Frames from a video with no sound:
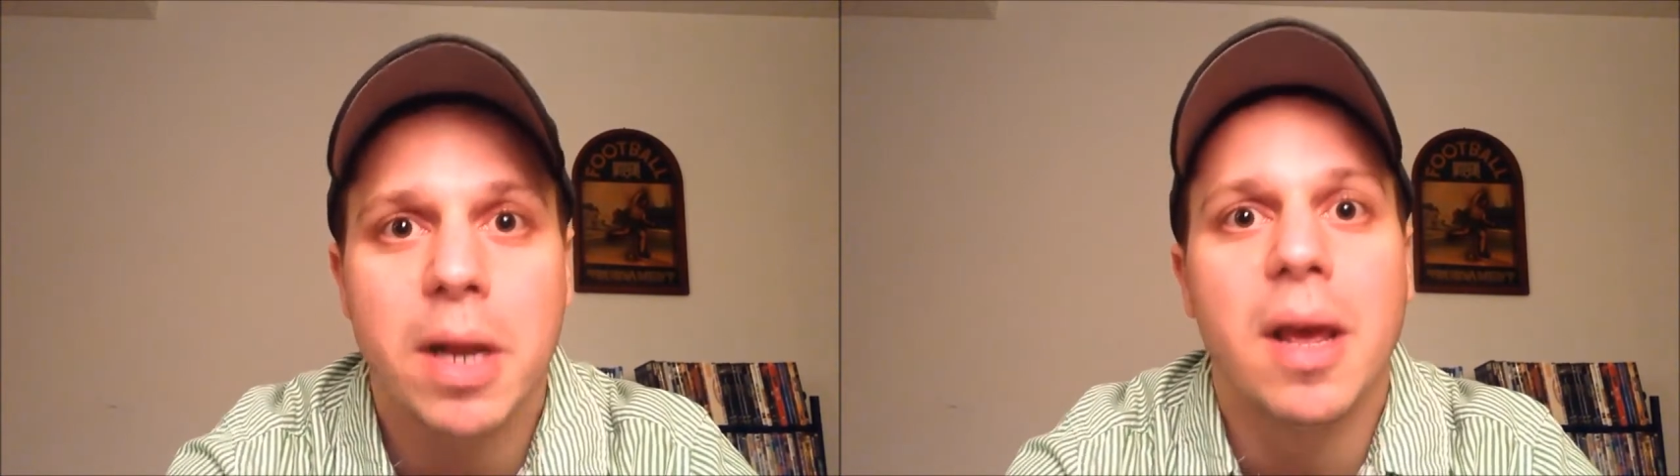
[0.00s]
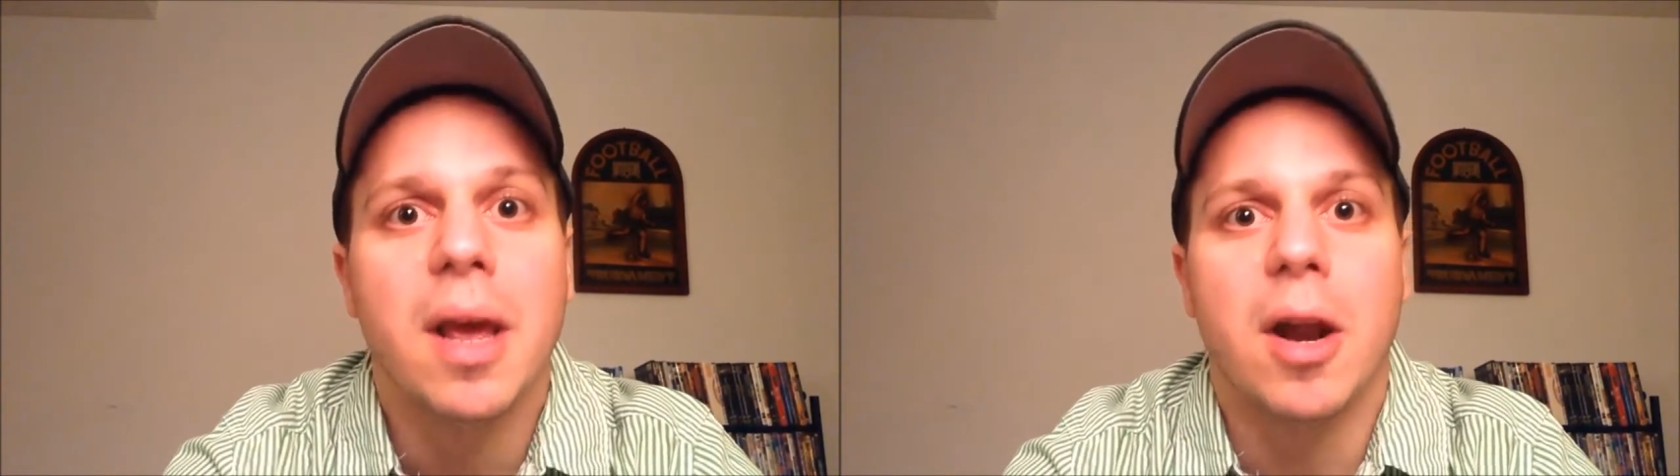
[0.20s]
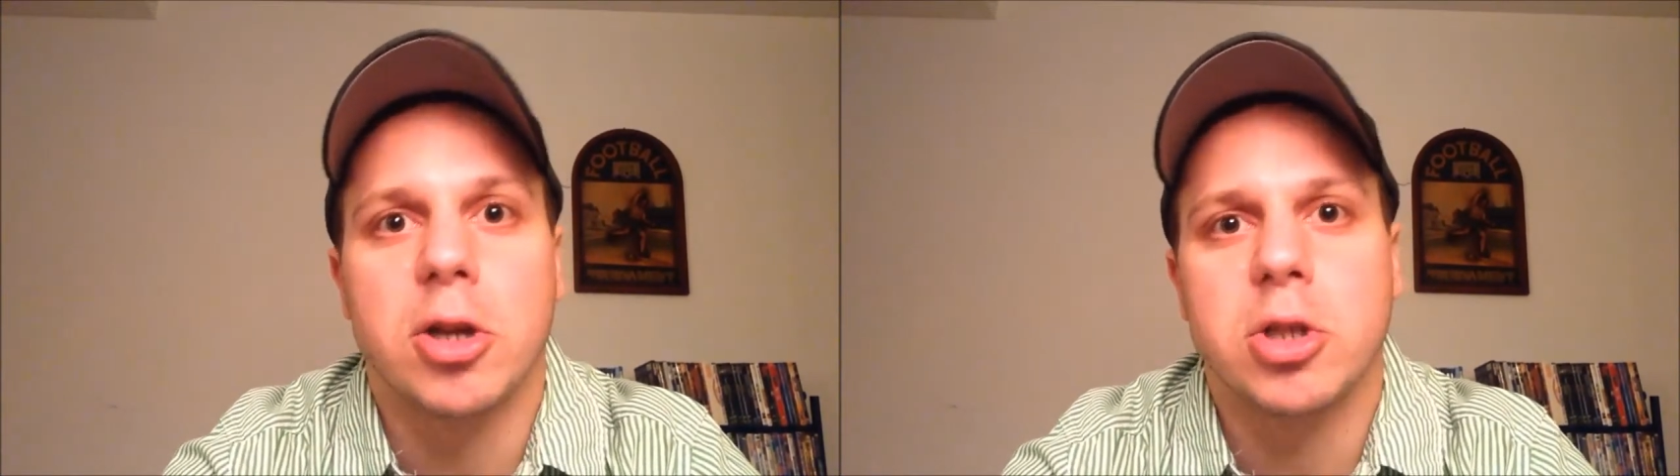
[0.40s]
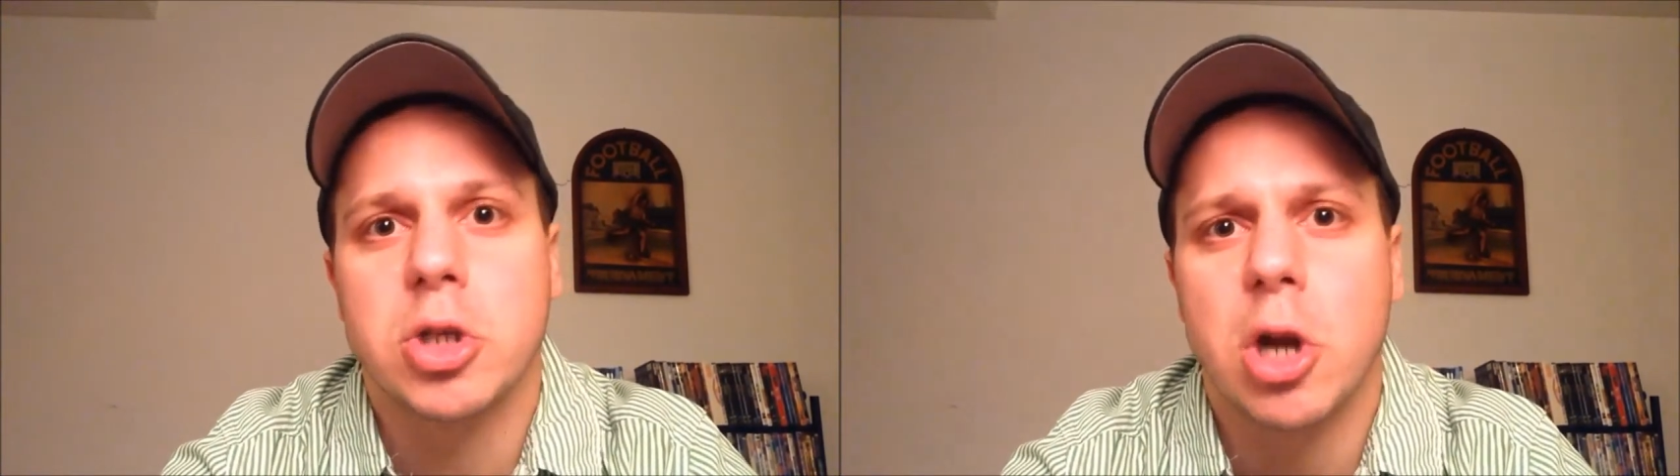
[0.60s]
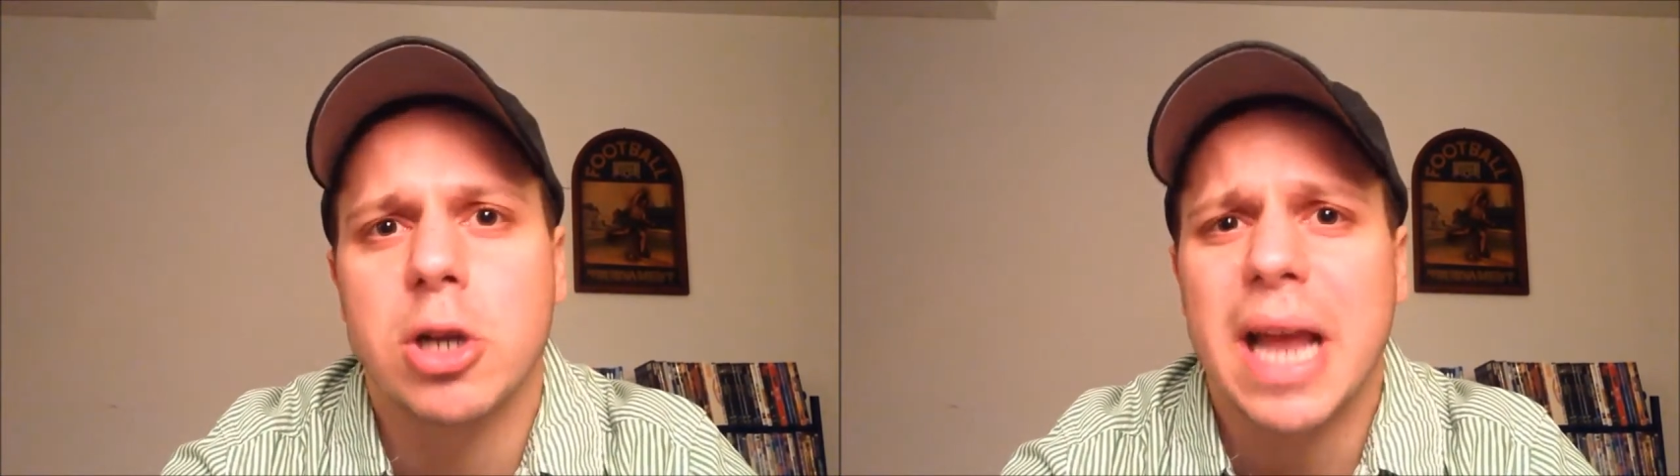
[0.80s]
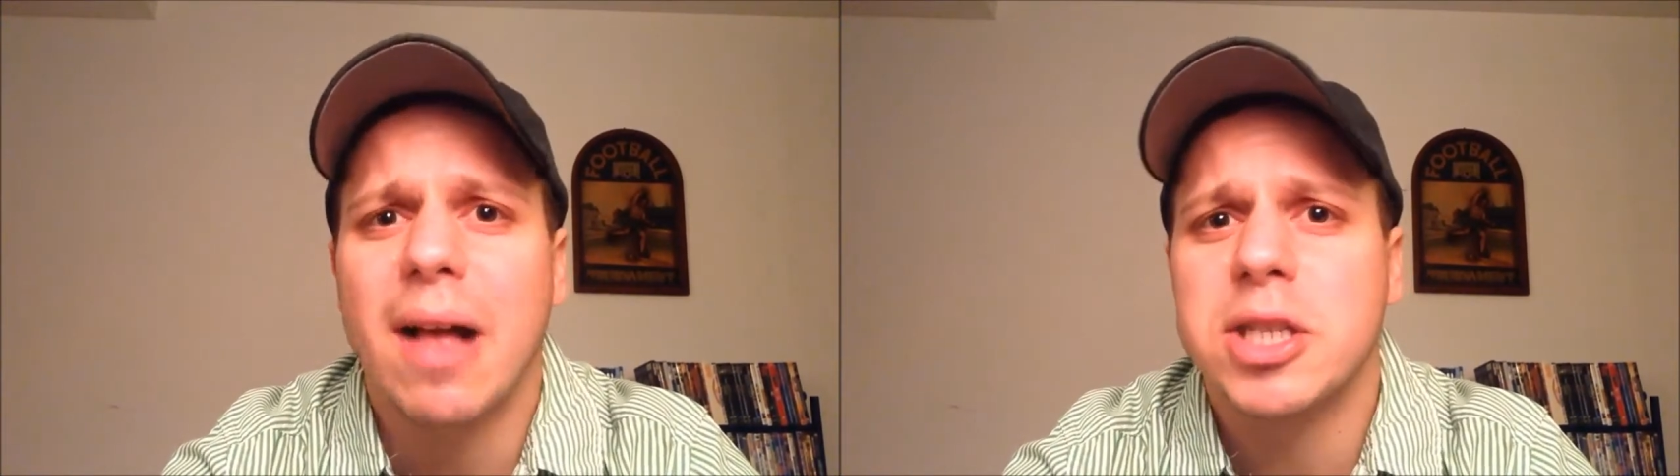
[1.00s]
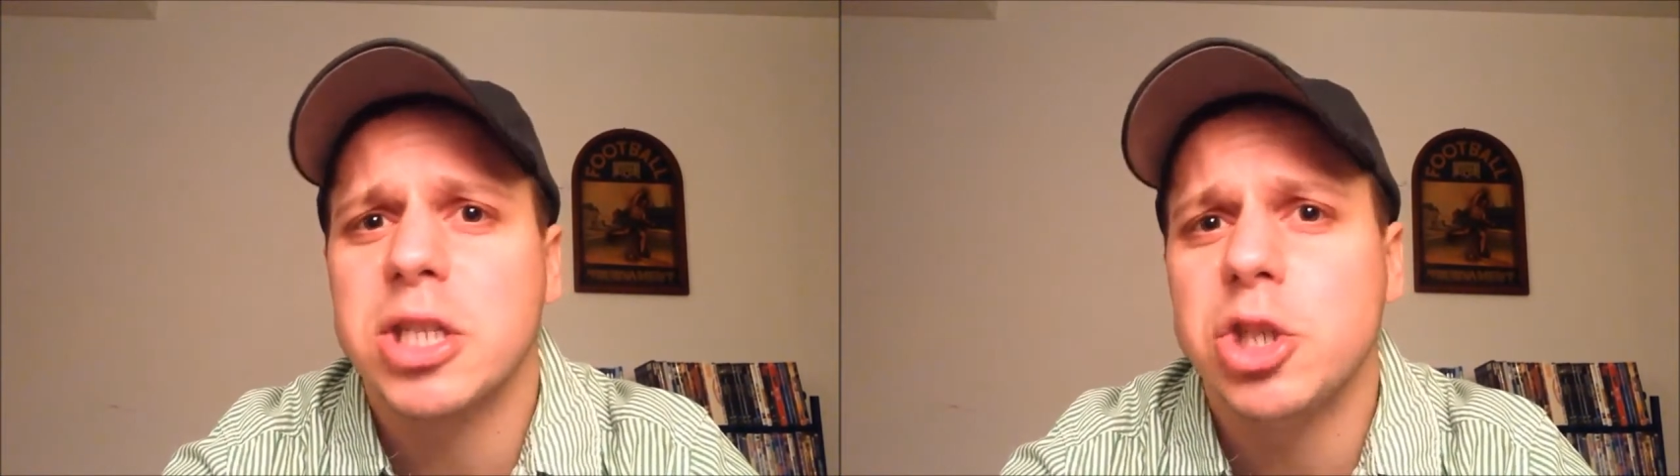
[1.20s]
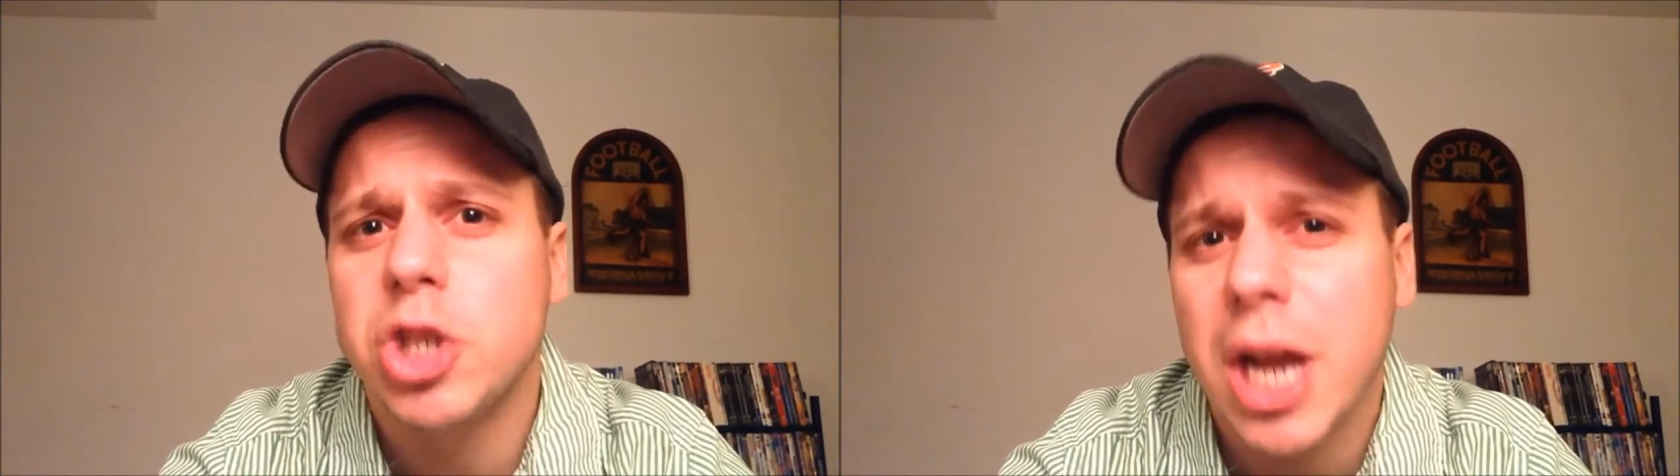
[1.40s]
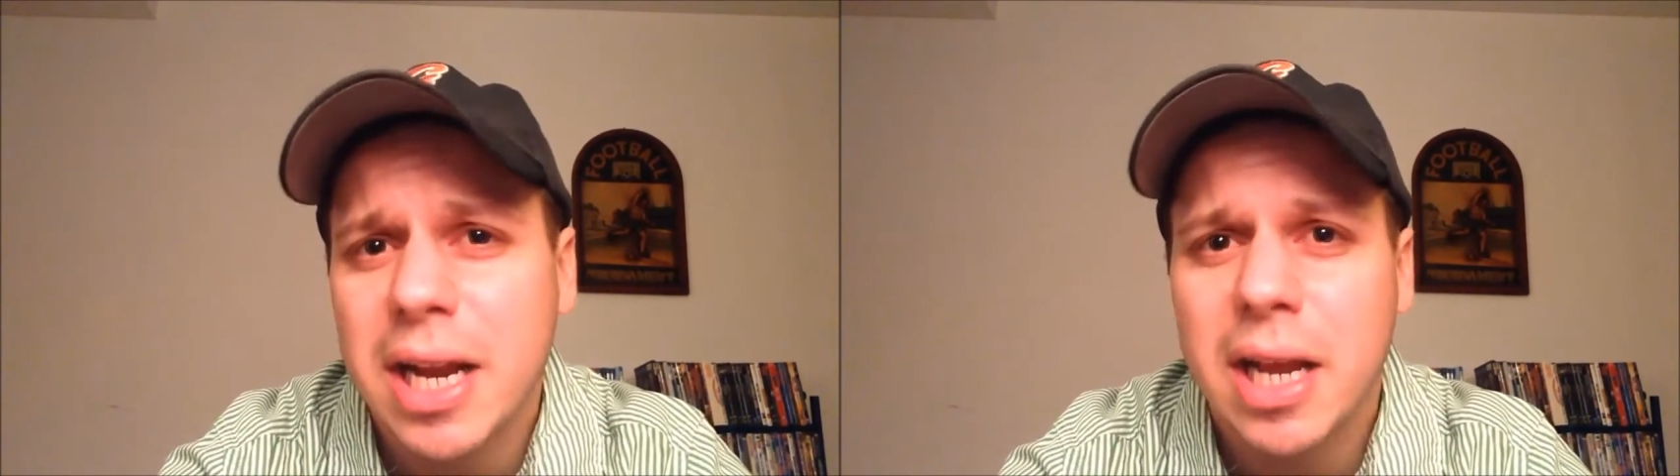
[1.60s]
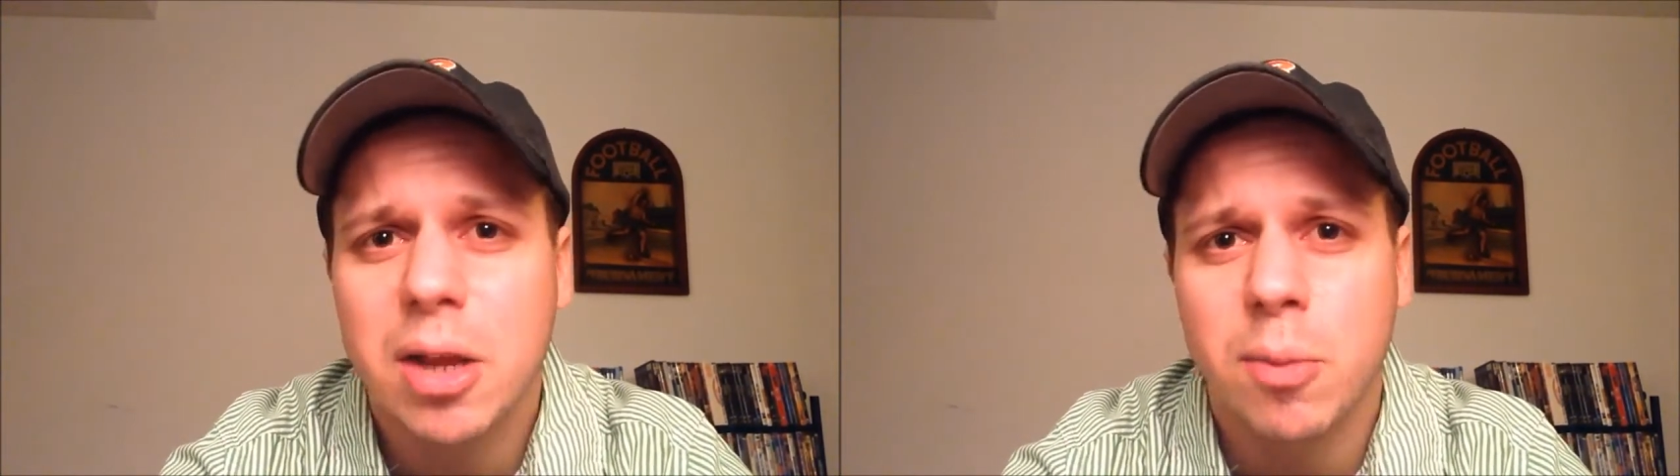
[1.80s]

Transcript: It also stars Allison Janney.